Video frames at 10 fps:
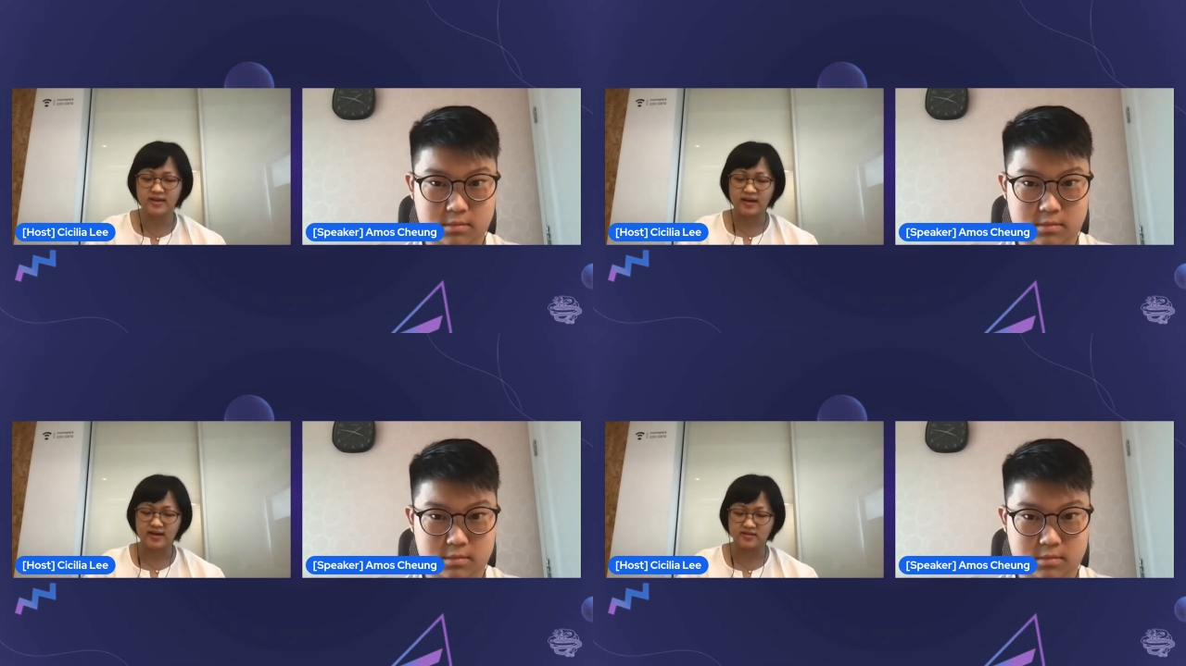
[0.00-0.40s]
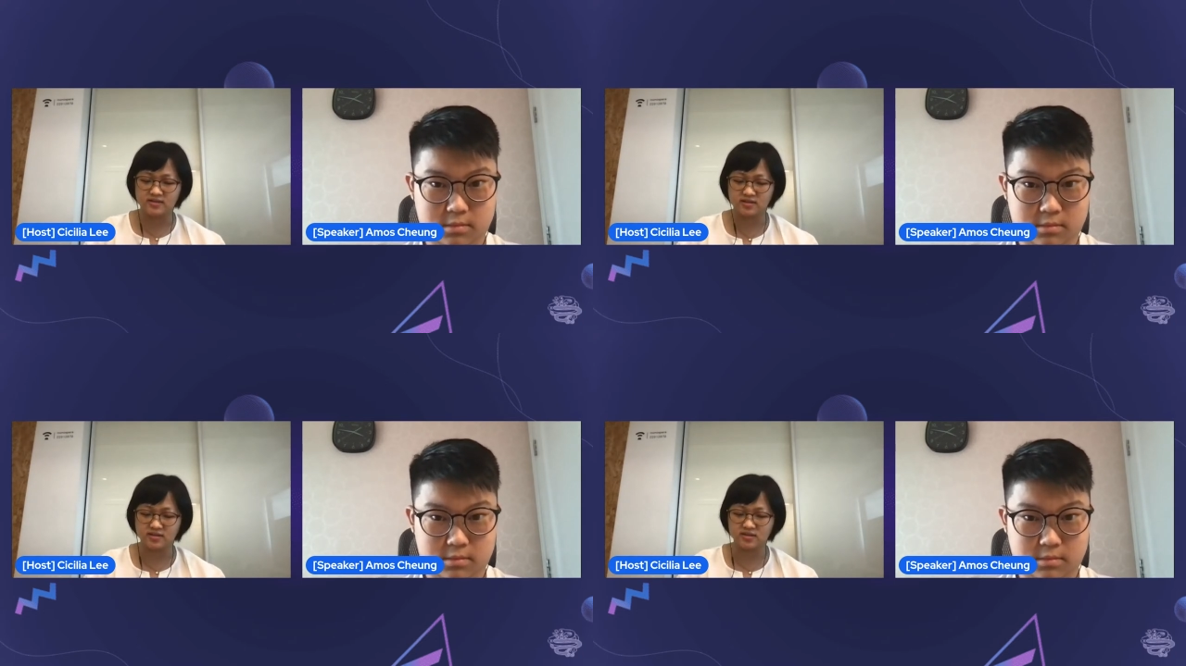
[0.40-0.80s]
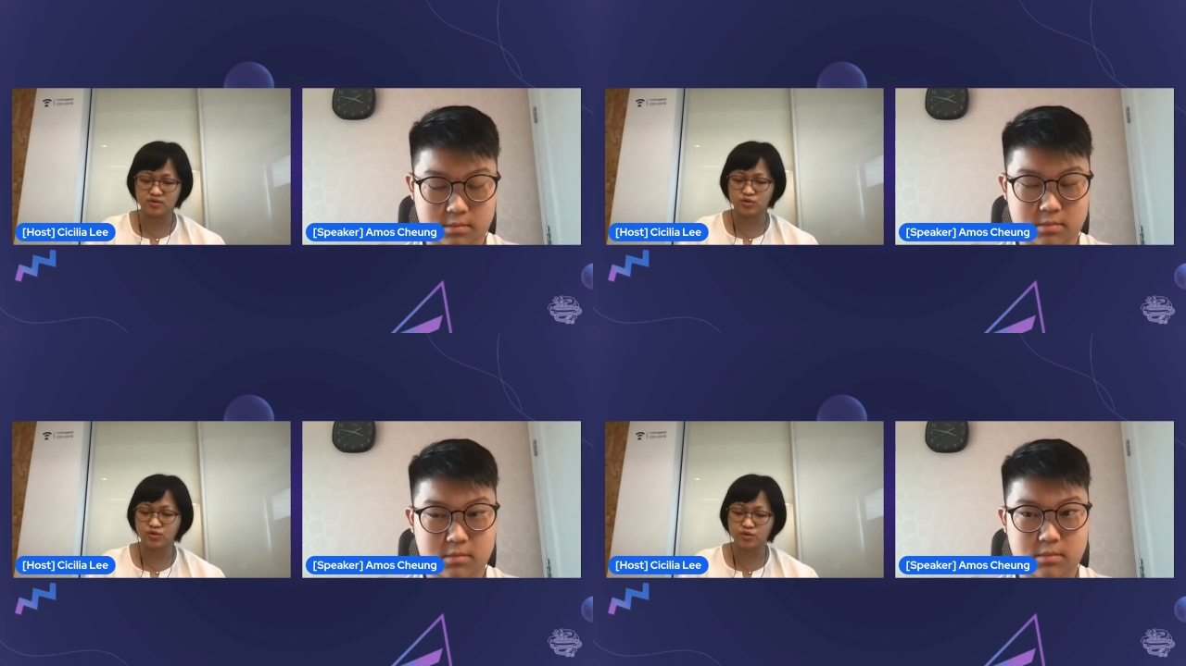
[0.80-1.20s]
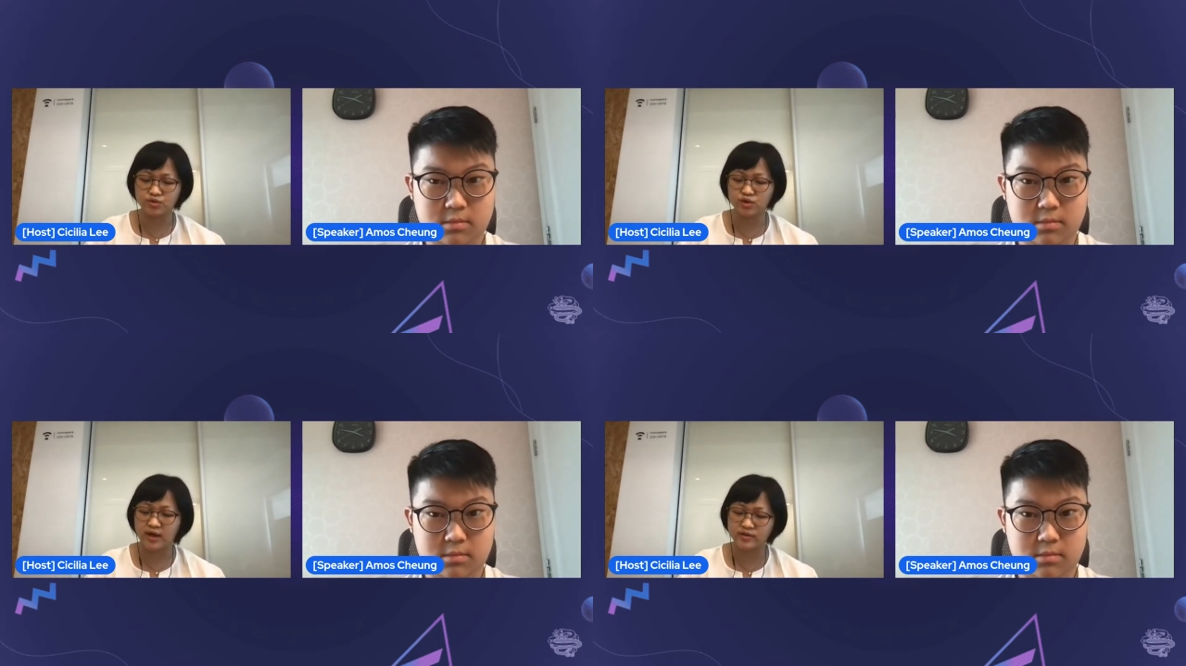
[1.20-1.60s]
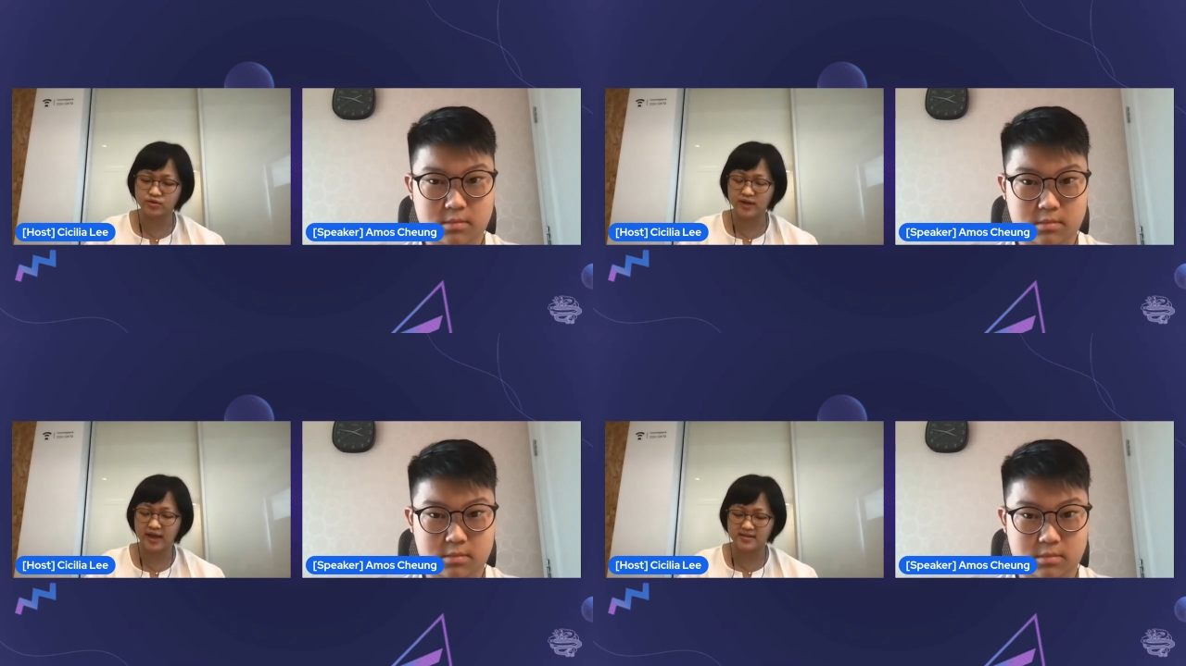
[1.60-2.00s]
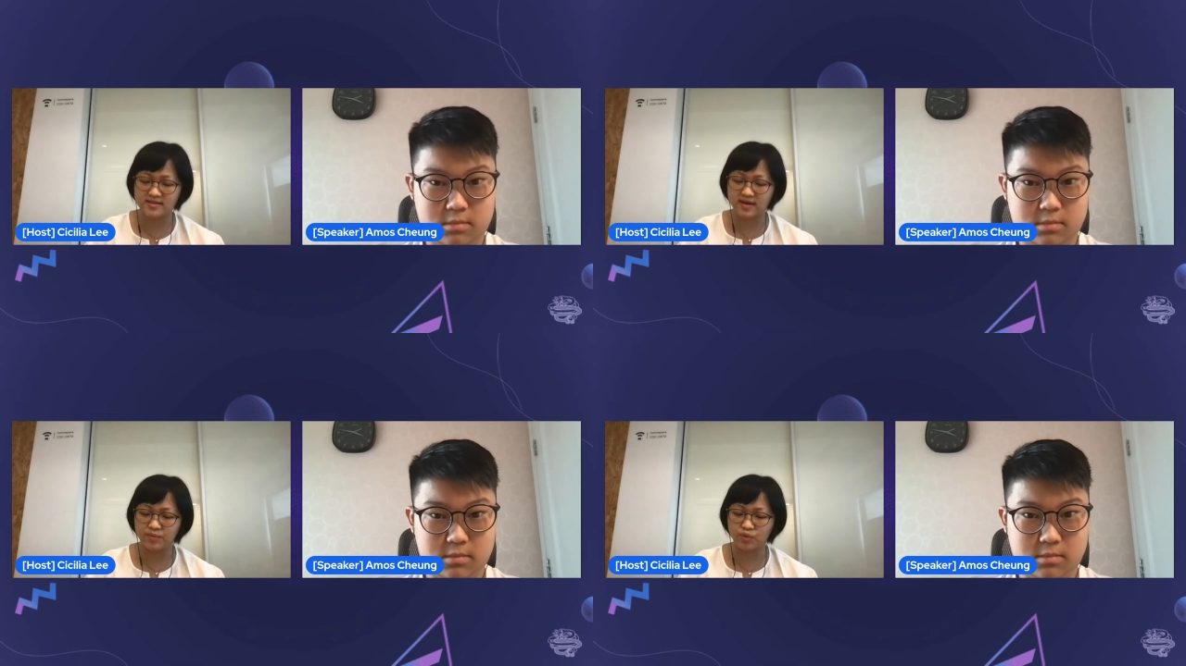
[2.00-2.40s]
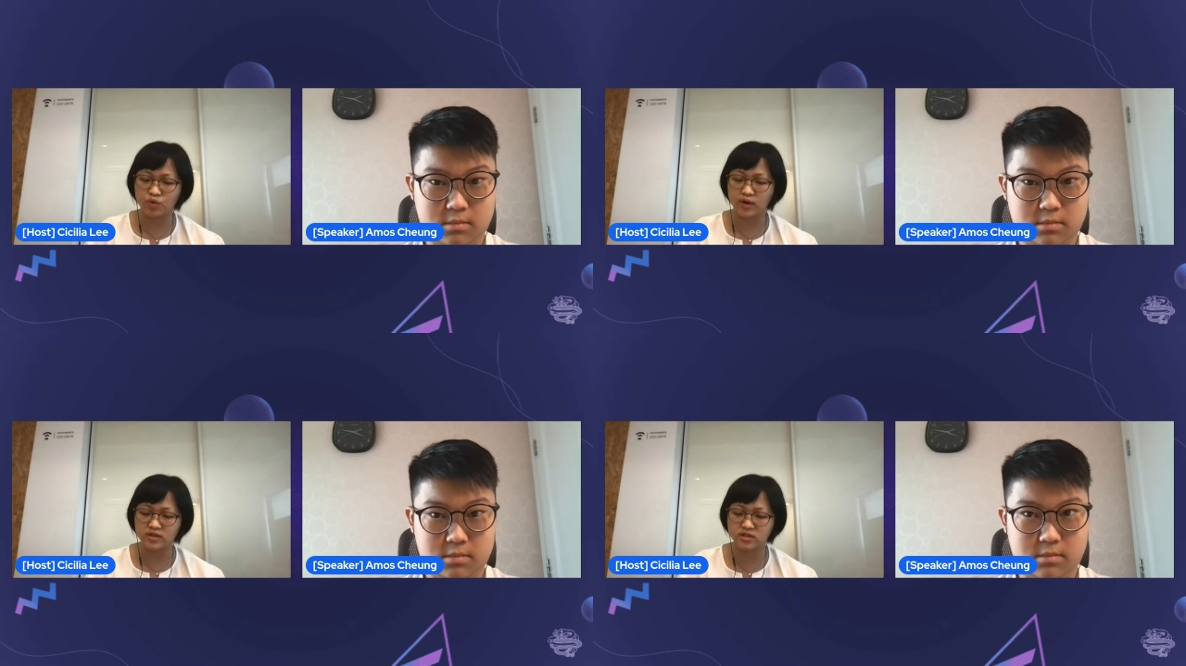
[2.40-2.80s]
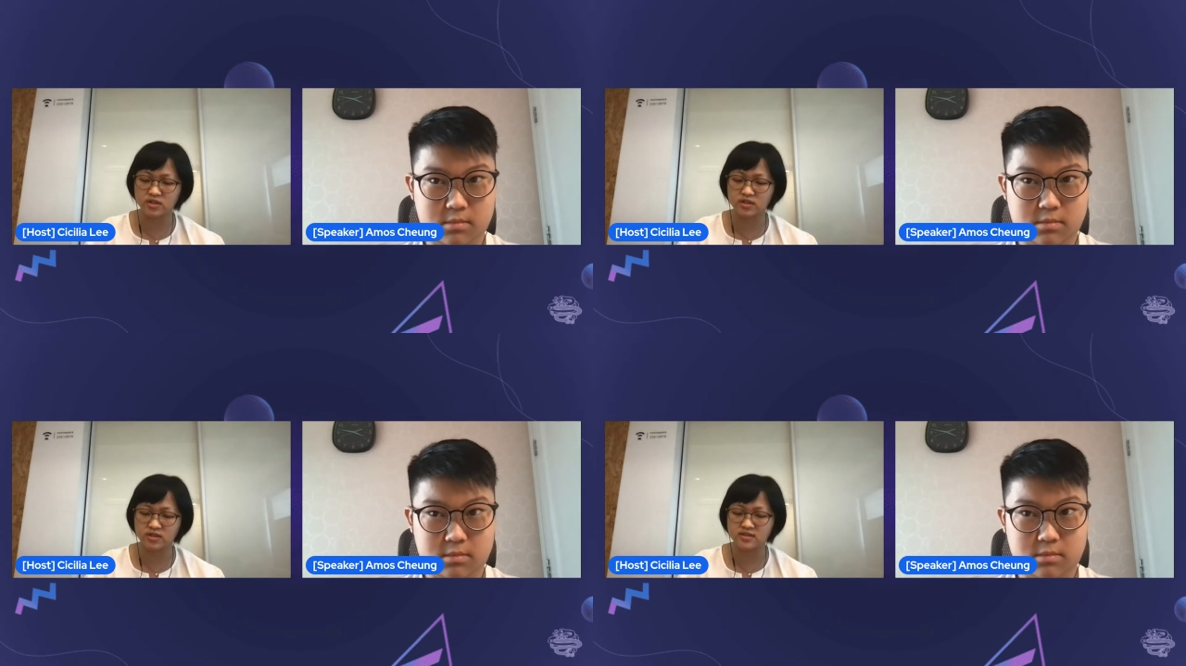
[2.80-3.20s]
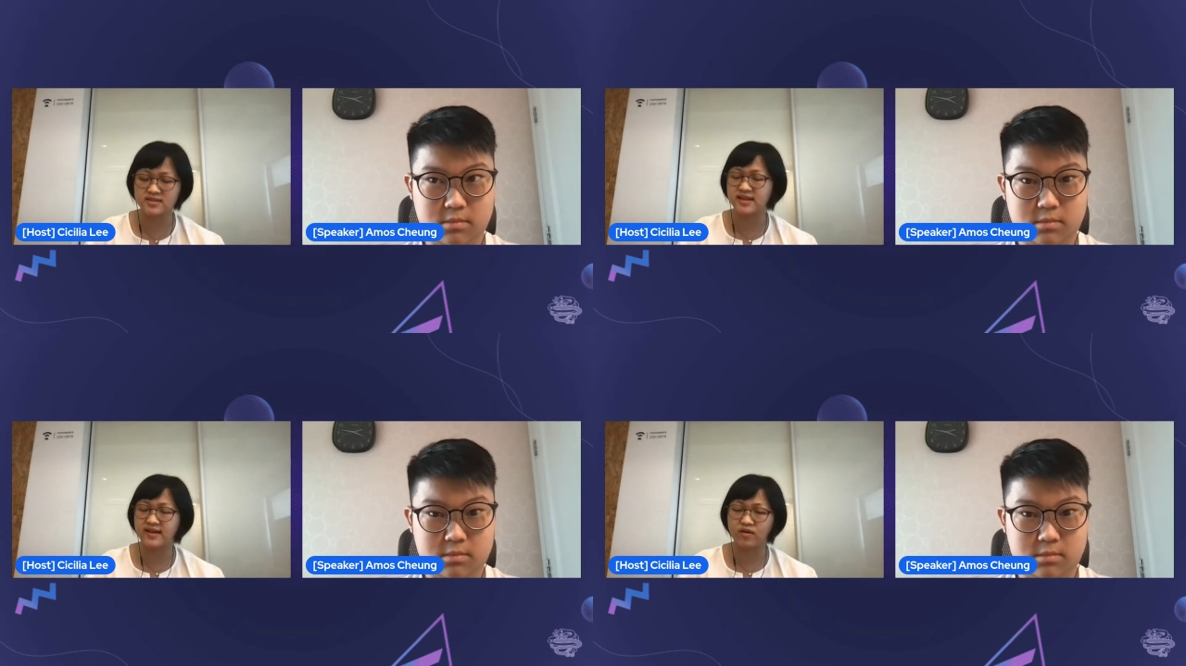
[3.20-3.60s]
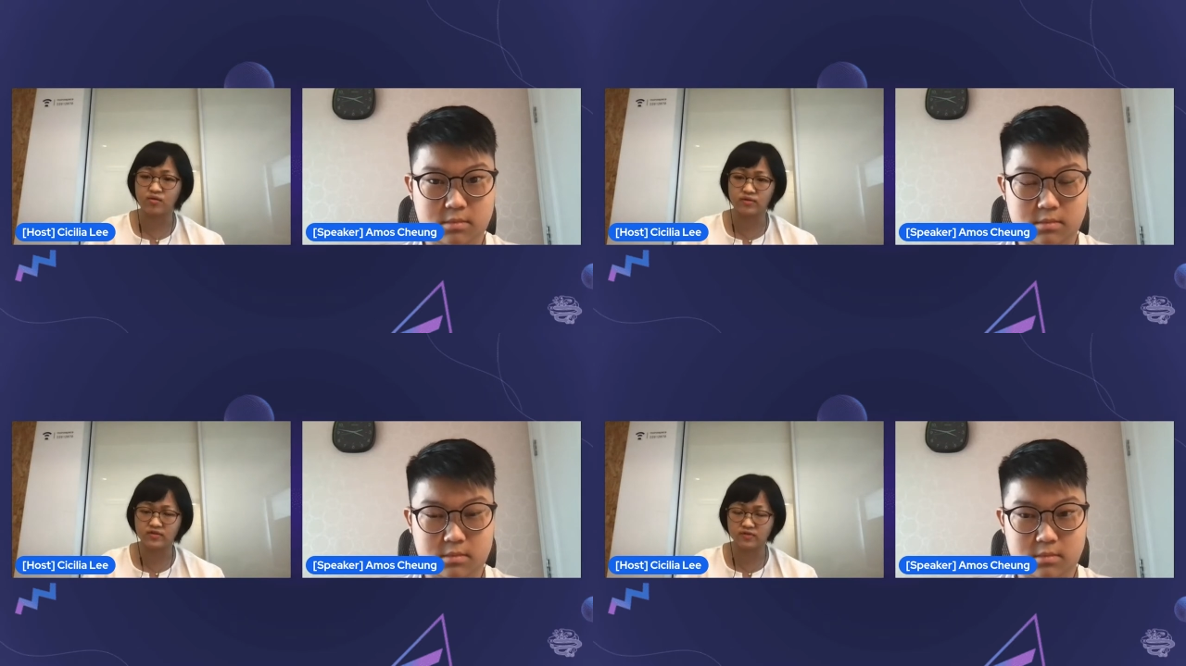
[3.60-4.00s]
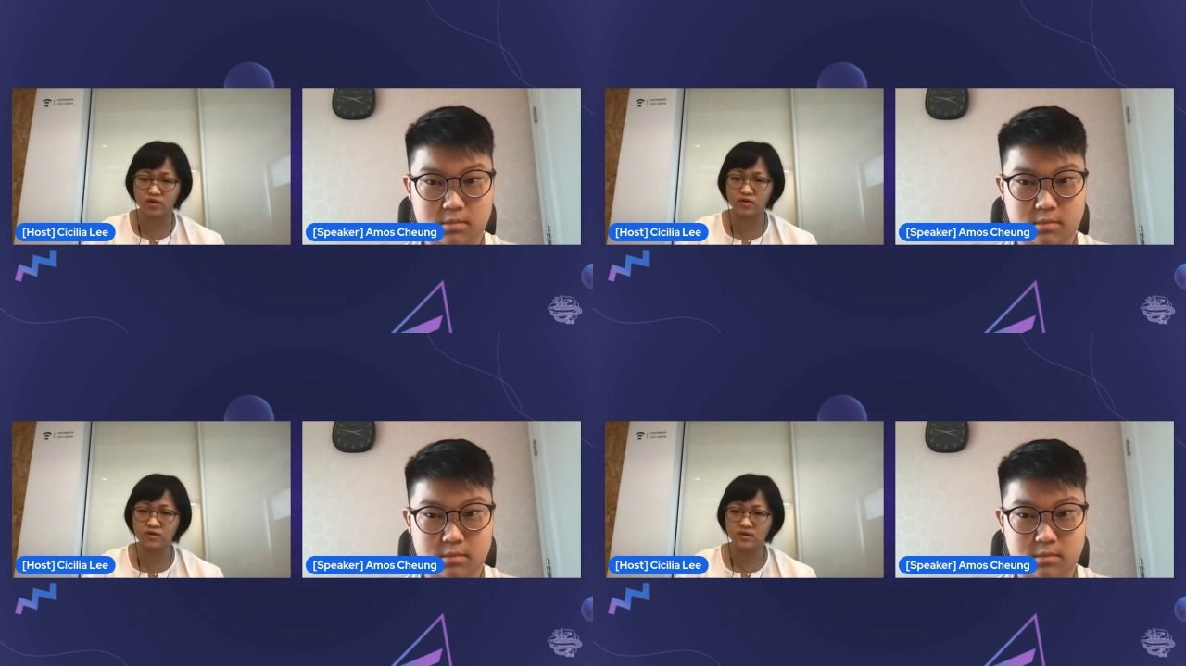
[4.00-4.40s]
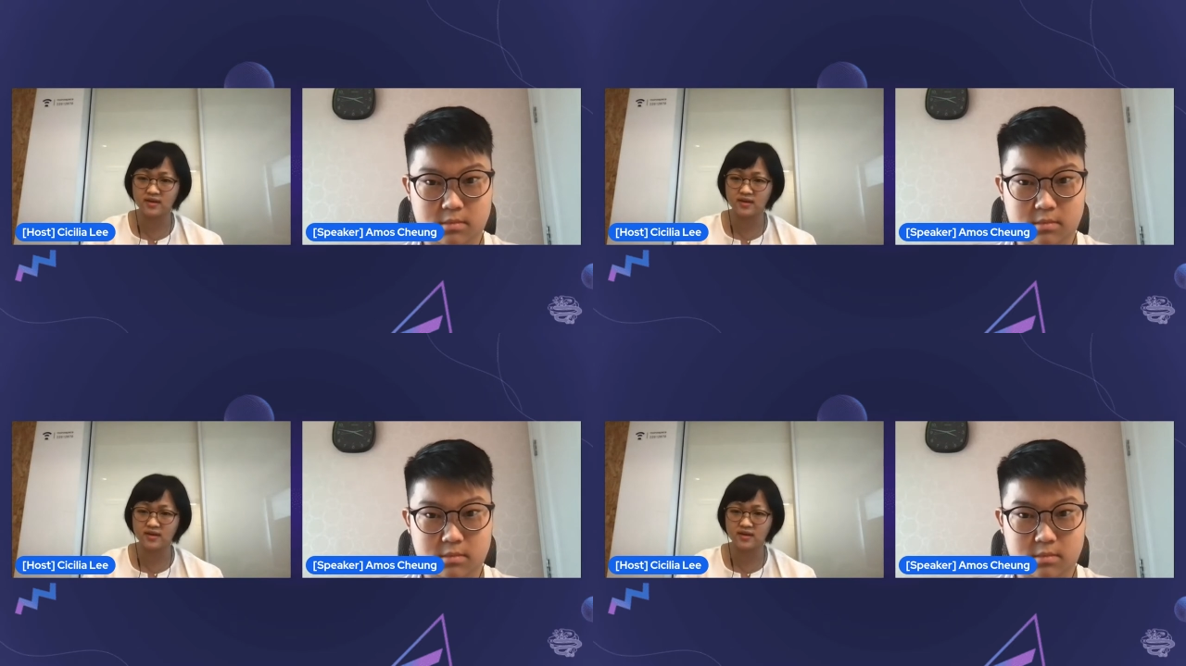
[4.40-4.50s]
Speaker 1: And uh, do you try to ask some questions in Stack Overflow?